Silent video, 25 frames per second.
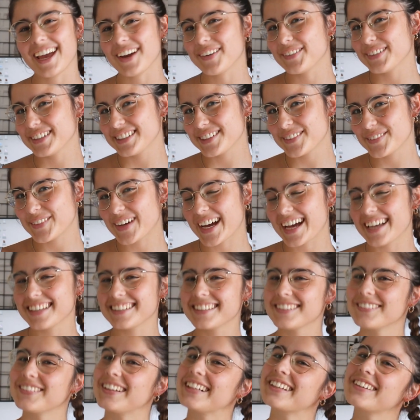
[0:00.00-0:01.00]
Hey, what's up
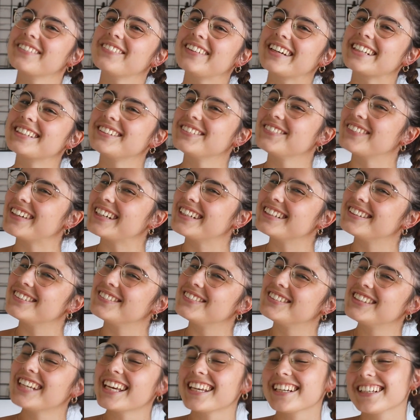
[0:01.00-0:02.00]
guys, and welcome back to my
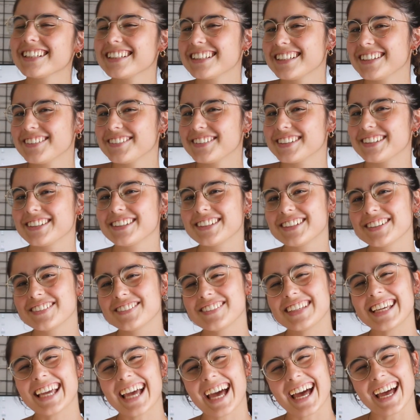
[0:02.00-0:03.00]
YouTube channel. If you don't know
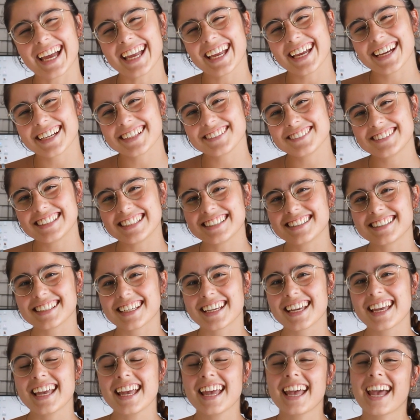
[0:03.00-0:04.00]
me, hi, I'm
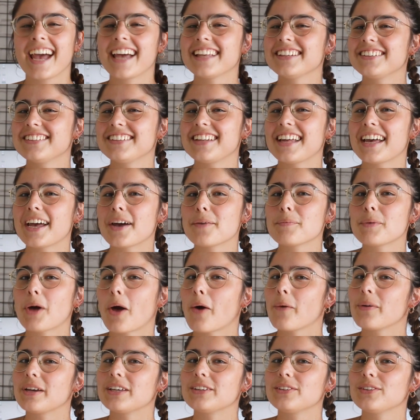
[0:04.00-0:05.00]
Tita, and today I'm
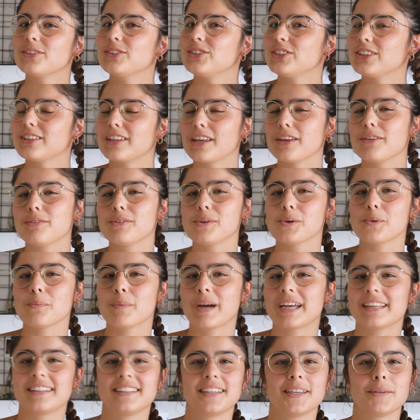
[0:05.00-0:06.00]
going to just give you
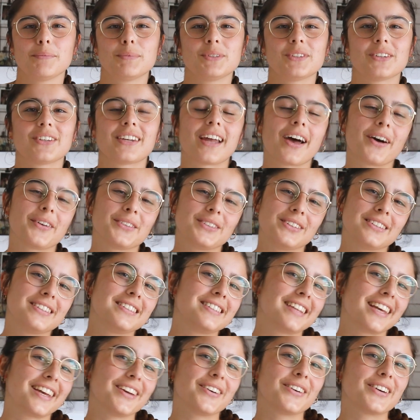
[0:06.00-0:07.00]
my tips on how to
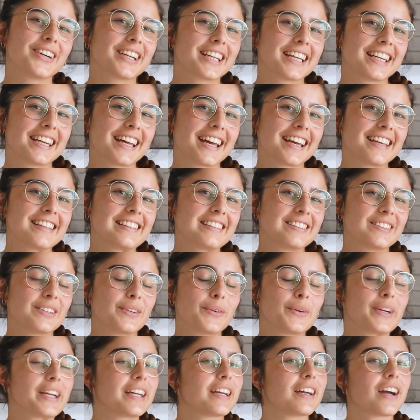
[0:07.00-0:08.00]
stay organized
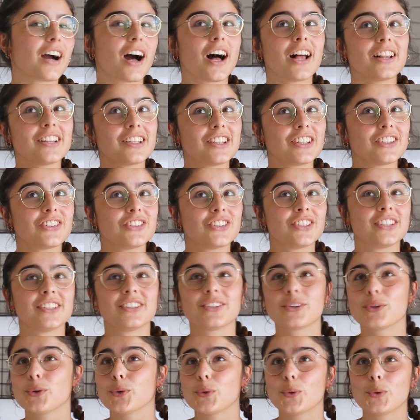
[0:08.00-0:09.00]
during college,
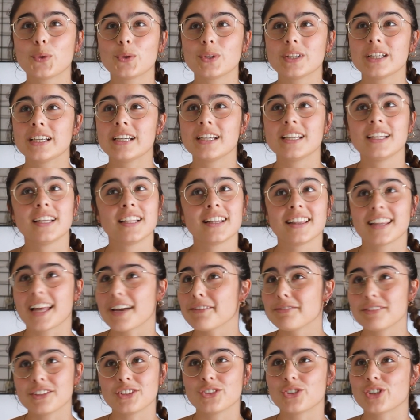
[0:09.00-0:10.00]
school,
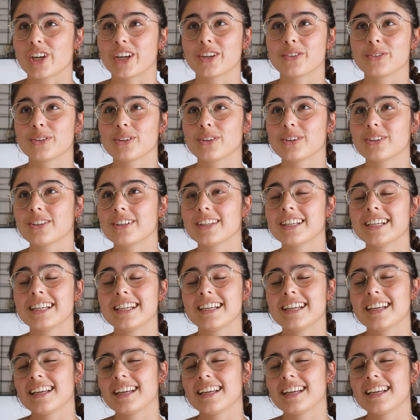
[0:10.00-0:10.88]
life in general.